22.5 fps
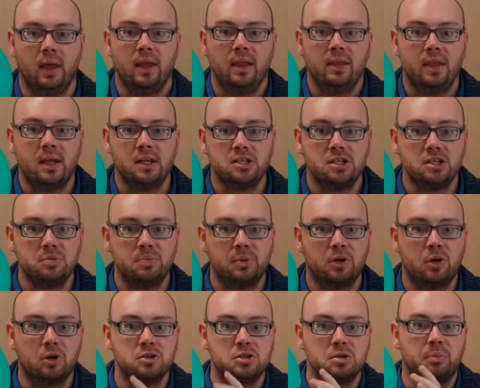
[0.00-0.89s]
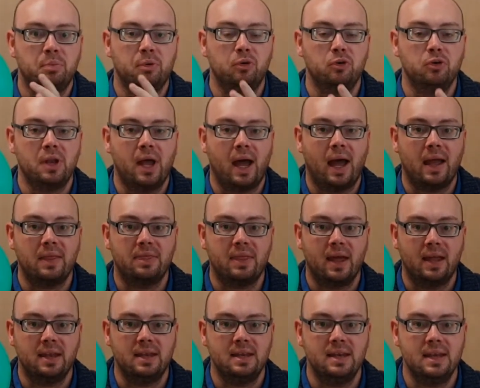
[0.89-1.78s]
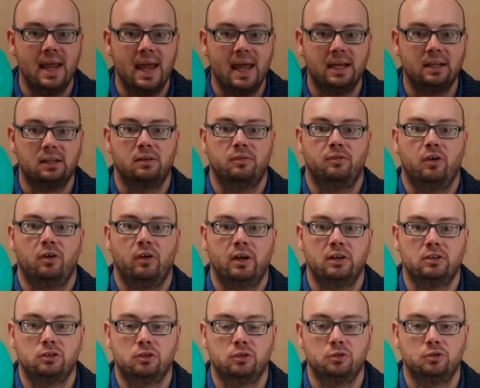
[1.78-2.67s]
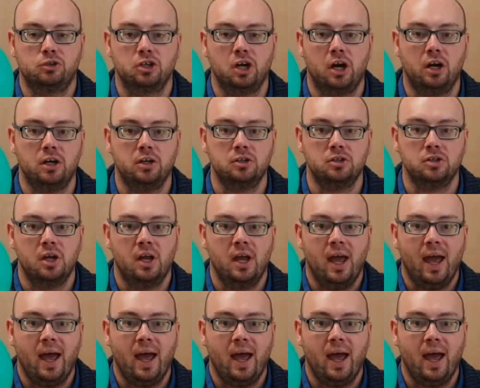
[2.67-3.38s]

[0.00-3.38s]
This is because the balloon had that negative electrical charge